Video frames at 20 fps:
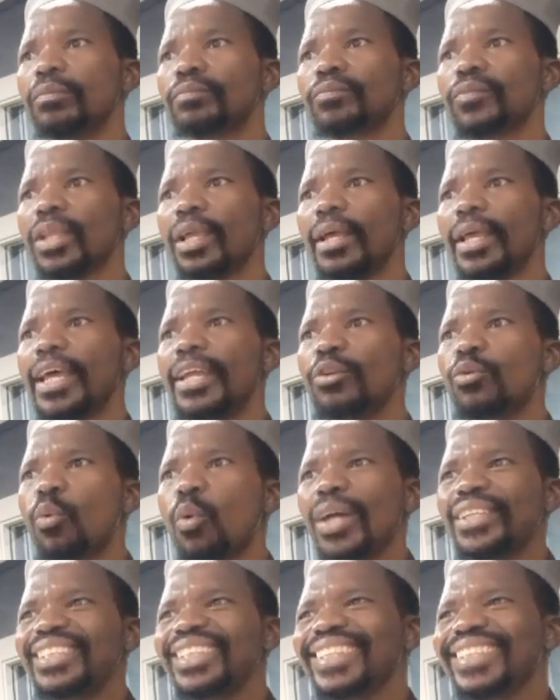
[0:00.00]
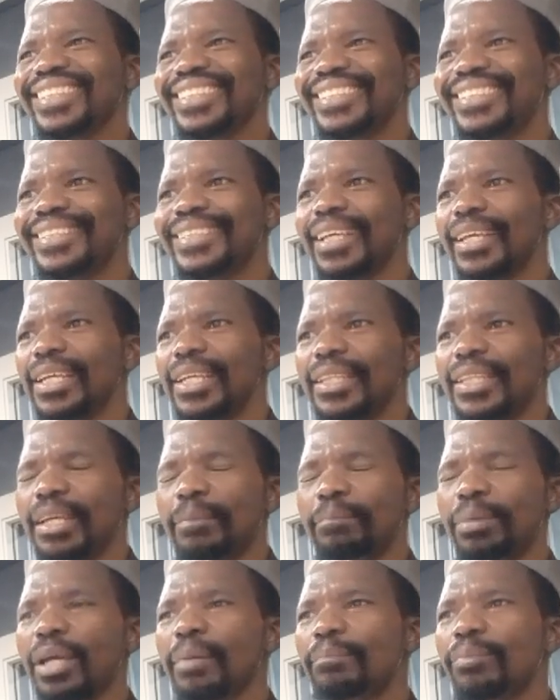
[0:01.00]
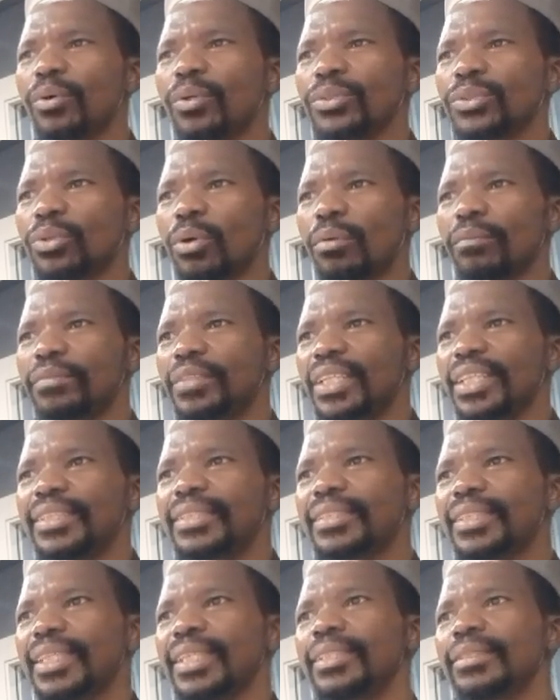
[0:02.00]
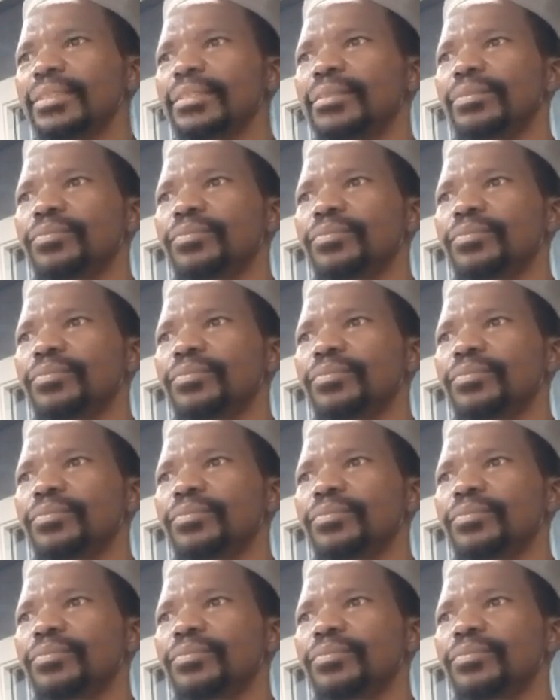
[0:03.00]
And what is the purpose of these things?